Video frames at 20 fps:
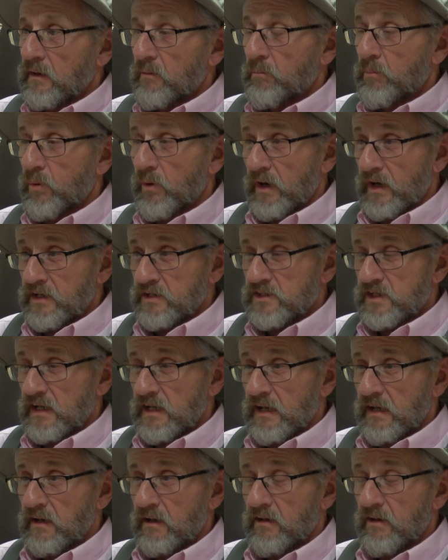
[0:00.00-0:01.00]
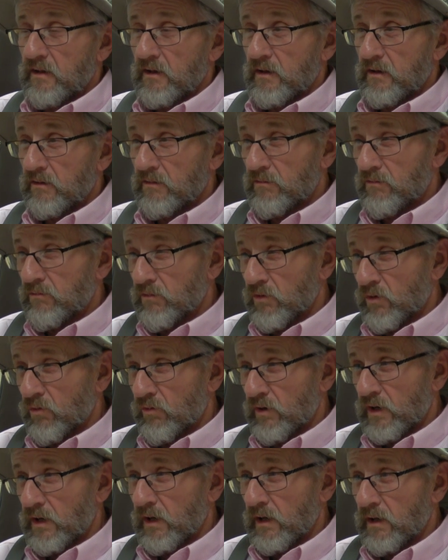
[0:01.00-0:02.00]
president of the
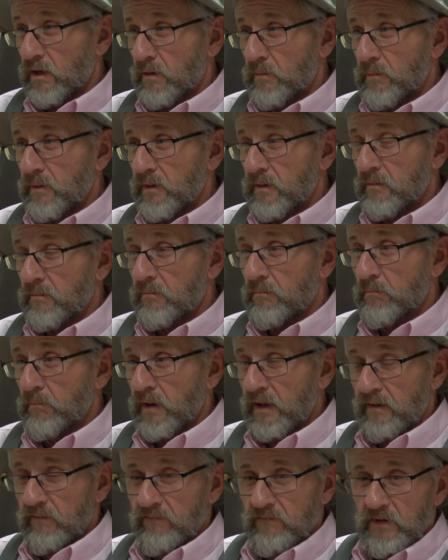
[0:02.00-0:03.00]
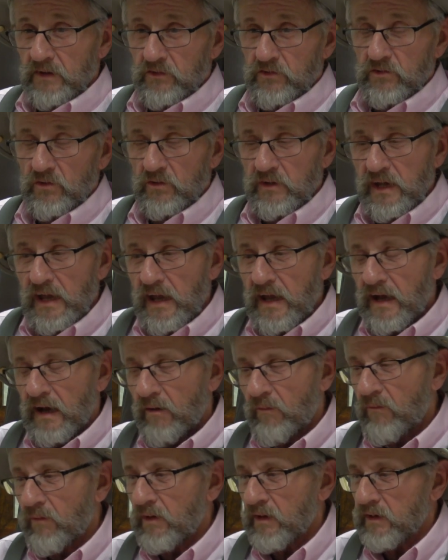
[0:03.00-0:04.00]
Rotary Club in Bentonville. So yeah,
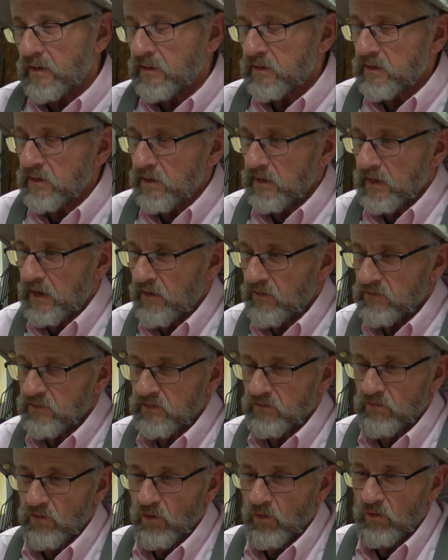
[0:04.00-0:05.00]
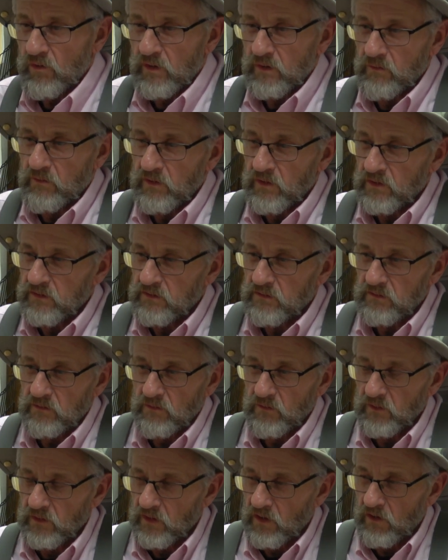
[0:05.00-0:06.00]
I was in Rotary
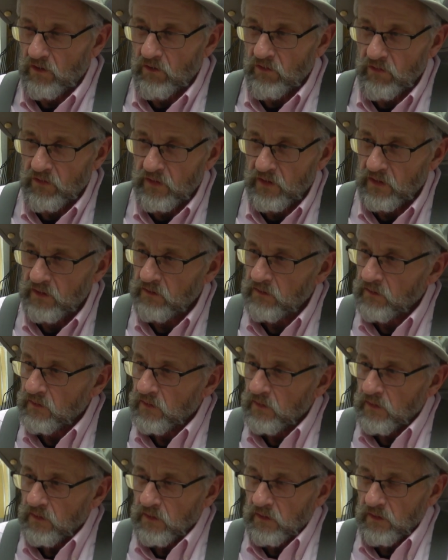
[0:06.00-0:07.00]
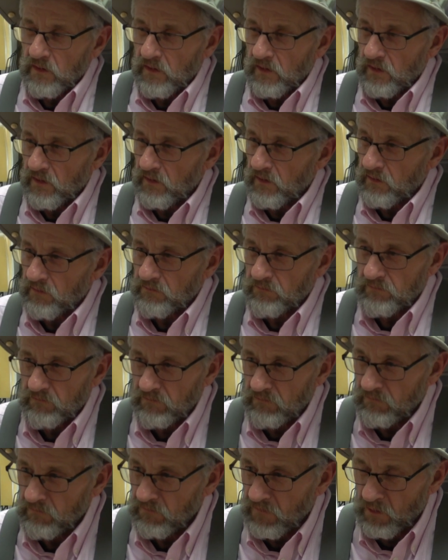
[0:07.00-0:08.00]
with all the
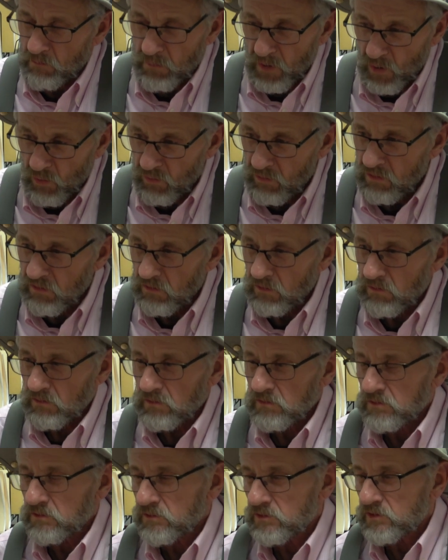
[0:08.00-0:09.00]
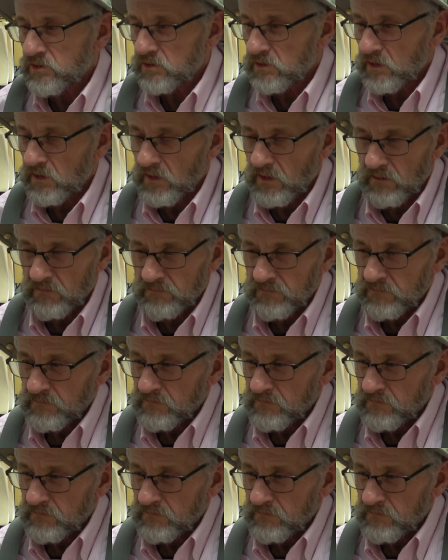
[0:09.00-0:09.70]
Bogles,